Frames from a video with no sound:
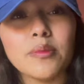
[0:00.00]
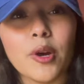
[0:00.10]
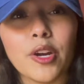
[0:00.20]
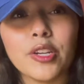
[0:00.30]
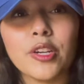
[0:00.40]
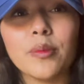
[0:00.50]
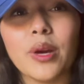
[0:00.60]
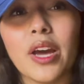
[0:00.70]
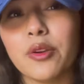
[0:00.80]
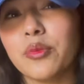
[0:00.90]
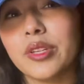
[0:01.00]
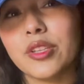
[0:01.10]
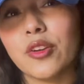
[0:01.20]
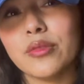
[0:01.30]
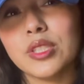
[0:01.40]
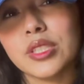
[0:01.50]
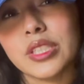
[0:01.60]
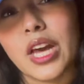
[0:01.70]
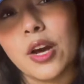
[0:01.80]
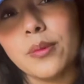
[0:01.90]
a partner, but I don't really know if she's
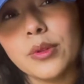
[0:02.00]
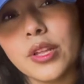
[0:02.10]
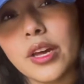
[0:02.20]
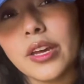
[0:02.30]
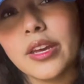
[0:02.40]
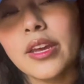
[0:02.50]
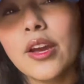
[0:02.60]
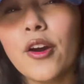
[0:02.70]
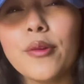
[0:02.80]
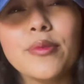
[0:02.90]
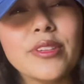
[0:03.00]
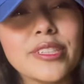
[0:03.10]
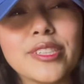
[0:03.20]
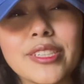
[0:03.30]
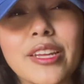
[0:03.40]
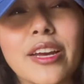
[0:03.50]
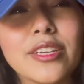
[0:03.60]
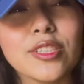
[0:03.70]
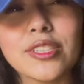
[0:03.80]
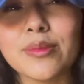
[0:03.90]
going to help a lot. Hopefully she
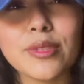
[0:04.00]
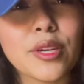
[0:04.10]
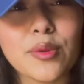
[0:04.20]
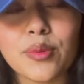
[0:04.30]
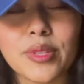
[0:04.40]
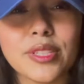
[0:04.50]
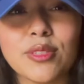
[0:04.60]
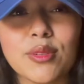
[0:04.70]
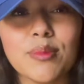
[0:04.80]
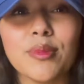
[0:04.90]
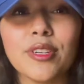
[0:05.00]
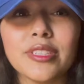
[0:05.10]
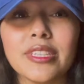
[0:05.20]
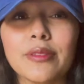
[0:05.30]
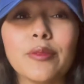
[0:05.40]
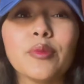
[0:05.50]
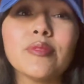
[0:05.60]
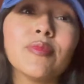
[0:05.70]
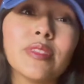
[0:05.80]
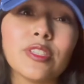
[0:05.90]
does. She seems like a really sweet person. We
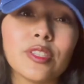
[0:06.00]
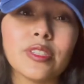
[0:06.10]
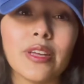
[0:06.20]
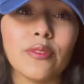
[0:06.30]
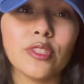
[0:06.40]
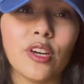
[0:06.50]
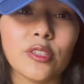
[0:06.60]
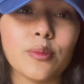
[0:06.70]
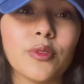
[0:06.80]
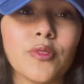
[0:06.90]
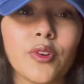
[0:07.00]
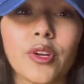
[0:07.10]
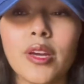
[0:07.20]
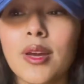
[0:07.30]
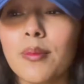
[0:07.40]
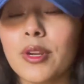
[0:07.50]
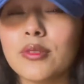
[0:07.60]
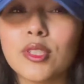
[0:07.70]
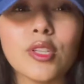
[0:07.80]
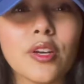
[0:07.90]
just never talked before. But
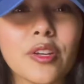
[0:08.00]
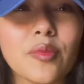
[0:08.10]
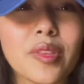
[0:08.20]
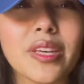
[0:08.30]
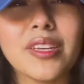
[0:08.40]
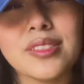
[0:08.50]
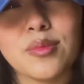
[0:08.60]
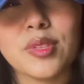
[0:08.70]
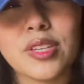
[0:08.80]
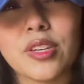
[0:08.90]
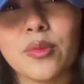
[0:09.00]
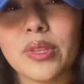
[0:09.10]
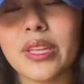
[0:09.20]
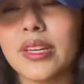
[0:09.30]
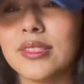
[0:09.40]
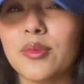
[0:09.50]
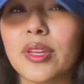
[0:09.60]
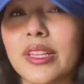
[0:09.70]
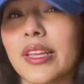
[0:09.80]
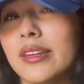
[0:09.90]
if she's not good with kids, I'm really good with kids, and we
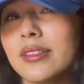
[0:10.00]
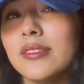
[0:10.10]
can like